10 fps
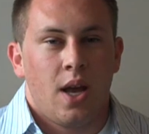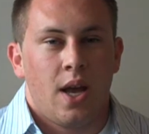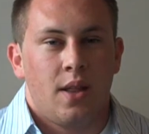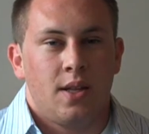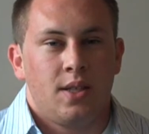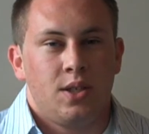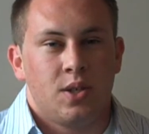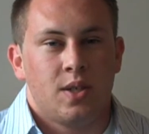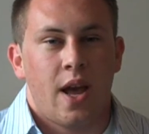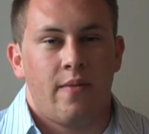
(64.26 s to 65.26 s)
and the
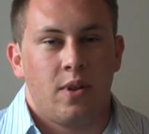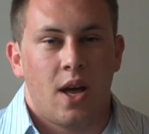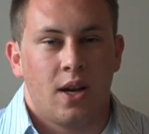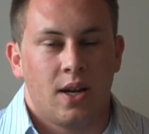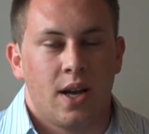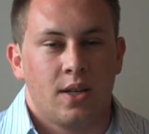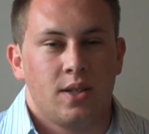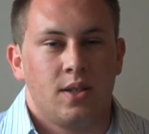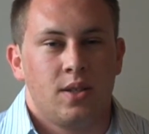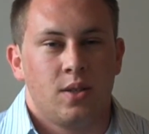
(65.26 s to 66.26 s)
teachers have a lot of
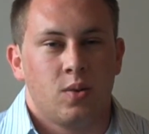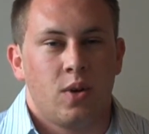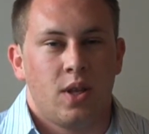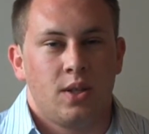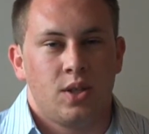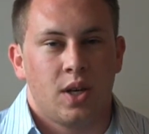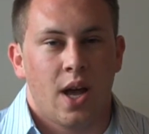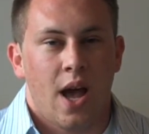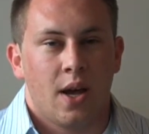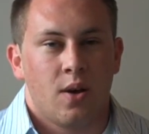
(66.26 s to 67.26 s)
connections within
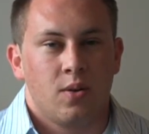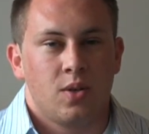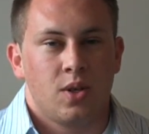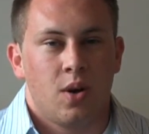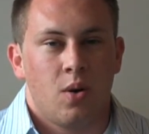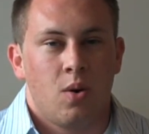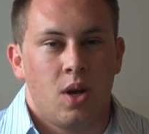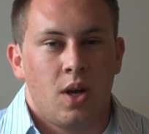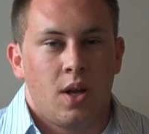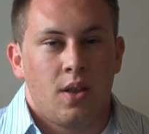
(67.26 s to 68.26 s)
Chicago, so
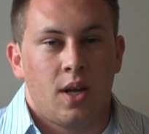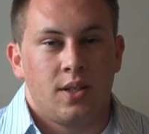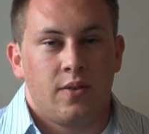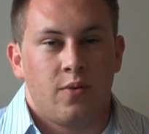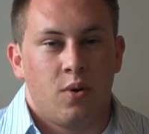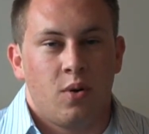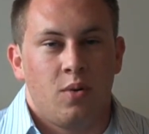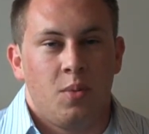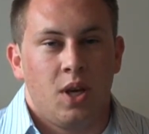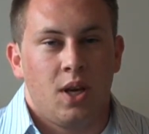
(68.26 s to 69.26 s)
that's
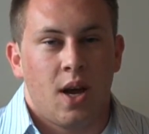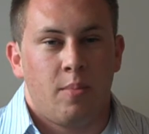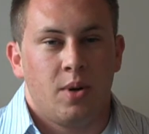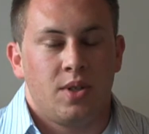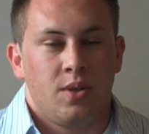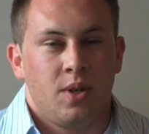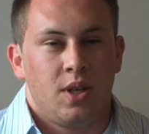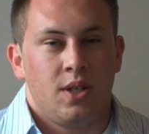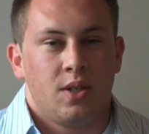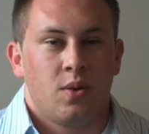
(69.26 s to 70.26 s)
afforded me
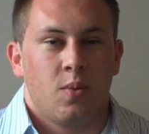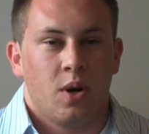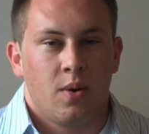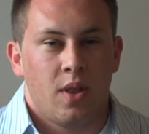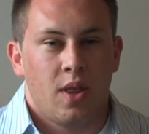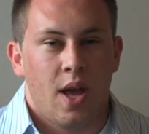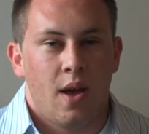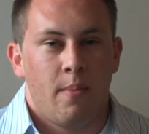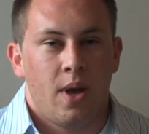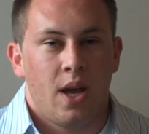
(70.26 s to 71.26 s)
opportunities to work with
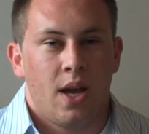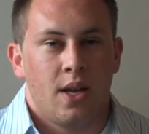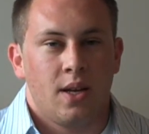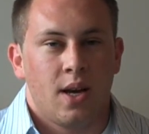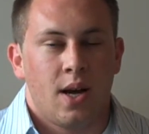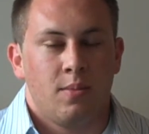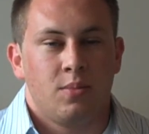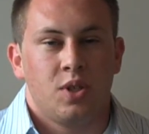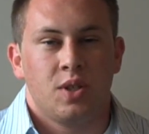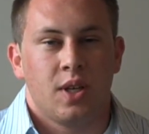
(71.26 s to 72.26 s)
them and um,
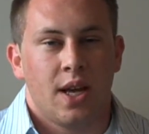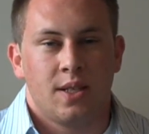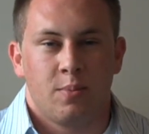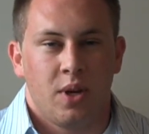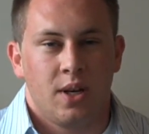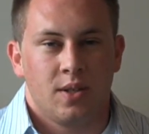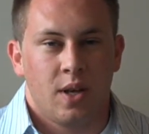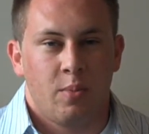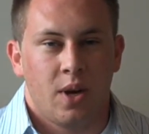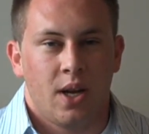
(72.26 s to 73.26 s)
just the guest speakers
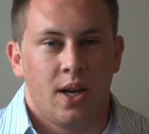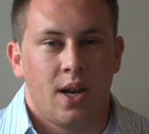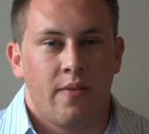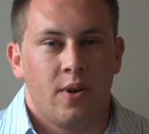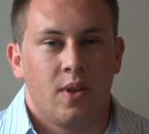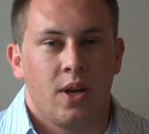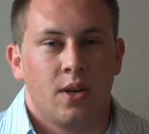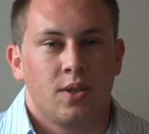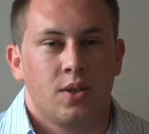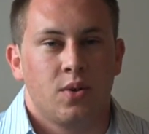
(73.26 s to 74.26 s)
they bring in and everything
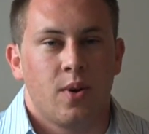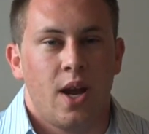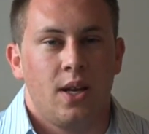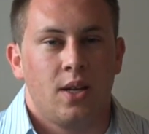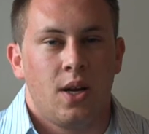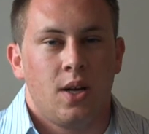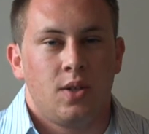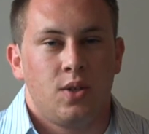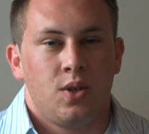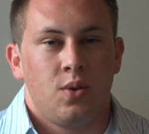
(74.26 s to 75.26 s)
are just great
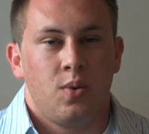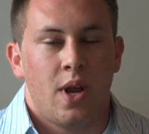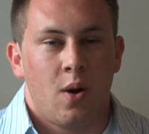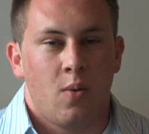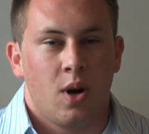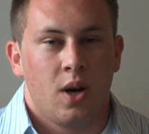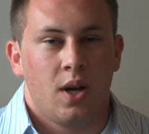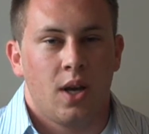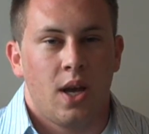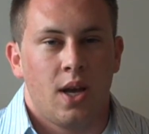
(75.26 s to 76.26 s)
to network
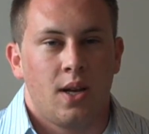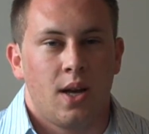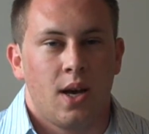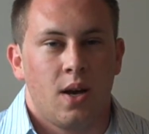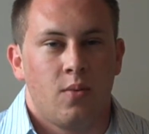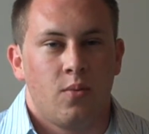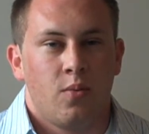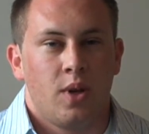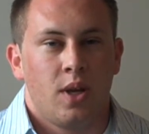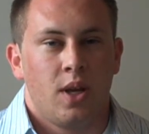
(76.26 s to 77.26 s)
and uh,
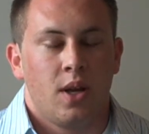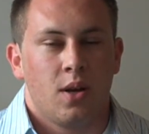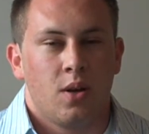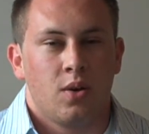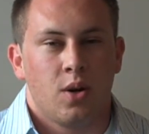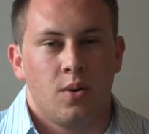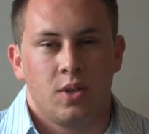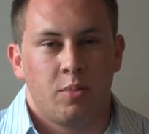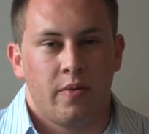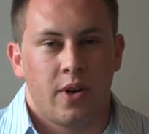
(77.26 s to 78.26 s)
really grow
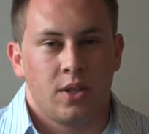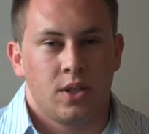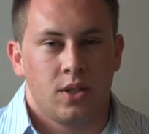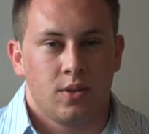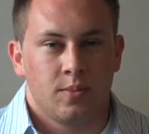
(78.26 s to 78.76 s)
as a professional.